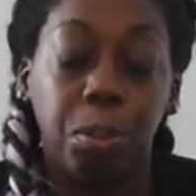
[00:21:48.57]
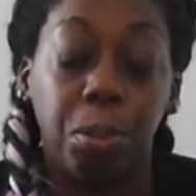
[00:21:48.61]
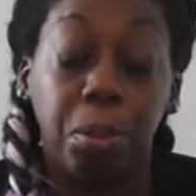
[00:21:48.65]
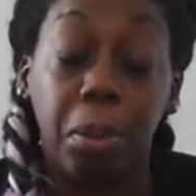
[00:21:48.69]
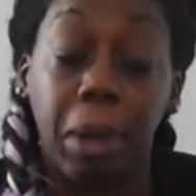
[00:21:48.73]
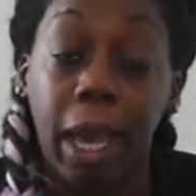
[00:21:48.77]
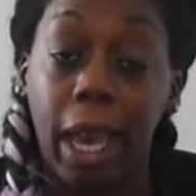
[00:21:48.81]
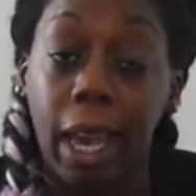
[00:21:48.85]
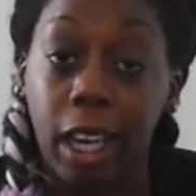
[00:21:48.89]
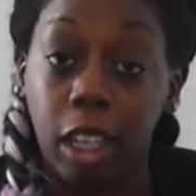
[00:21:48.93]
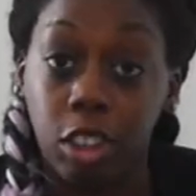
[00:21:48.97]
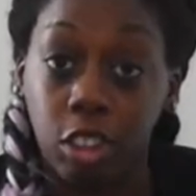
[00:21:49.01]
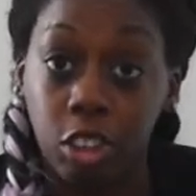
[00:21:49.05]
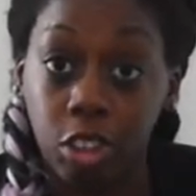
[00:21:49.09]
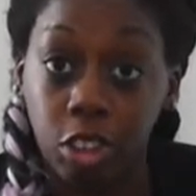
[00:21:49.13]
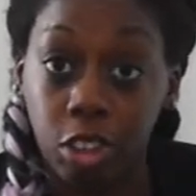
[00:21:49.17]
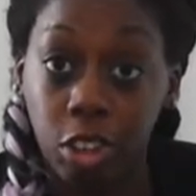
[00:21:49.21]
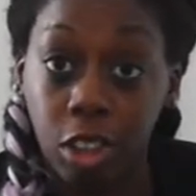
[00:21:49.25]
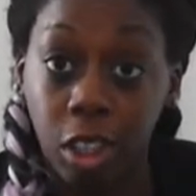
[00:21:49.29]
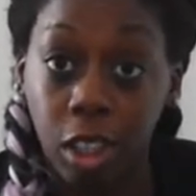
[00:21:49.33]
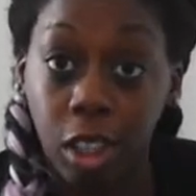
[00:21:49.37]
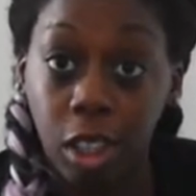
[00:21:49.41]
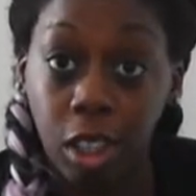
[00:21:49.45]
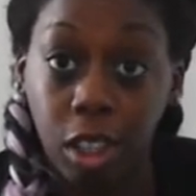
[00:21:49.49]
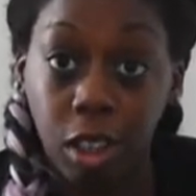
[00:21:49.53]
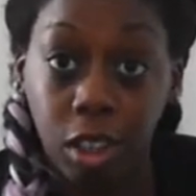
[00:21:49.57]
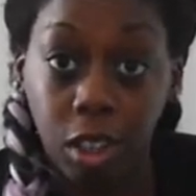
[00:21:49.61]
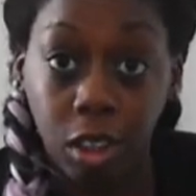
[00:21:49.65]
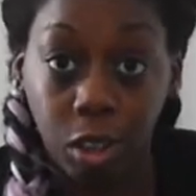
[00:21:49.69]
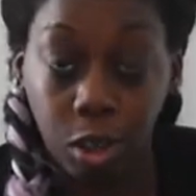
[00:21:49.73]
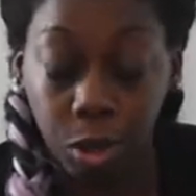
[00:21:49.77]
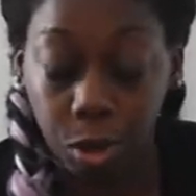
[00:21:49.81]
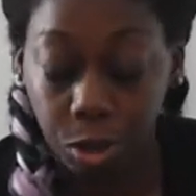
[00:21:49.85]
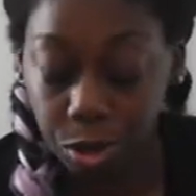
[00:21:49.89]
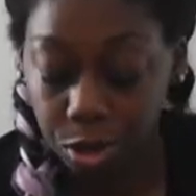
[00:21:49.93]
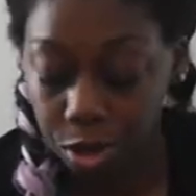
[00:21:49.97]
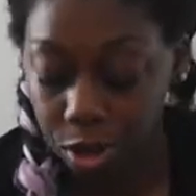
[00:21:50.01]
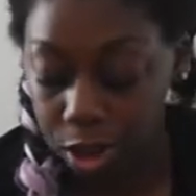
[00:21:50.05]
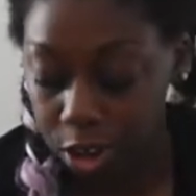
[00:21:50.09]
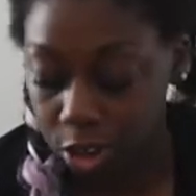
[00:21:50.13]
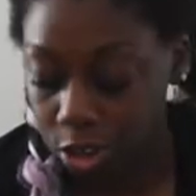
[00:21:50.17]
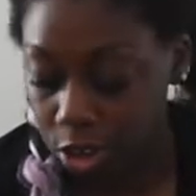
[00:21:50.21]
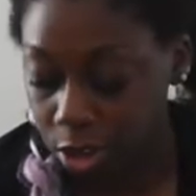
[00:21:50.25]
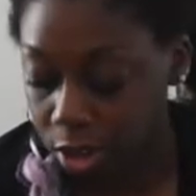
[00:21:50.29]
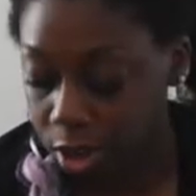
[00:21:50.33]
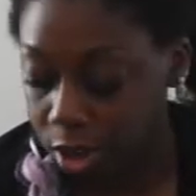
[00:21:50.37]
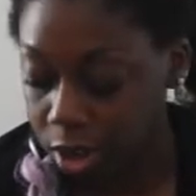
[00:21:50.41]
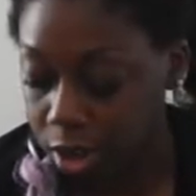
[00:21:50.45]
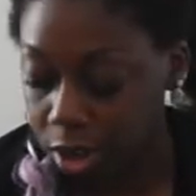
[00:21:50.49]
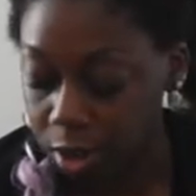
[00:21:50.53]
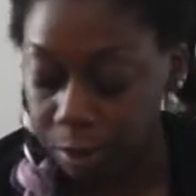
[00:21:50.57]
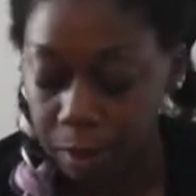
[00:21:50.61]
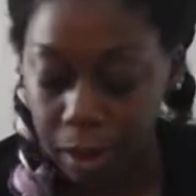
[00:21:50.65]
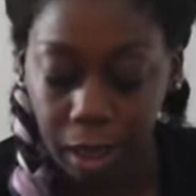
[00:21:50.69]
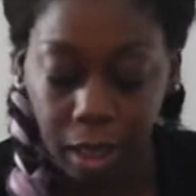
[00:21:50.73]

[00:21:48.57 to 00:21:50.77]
match the new fresh look.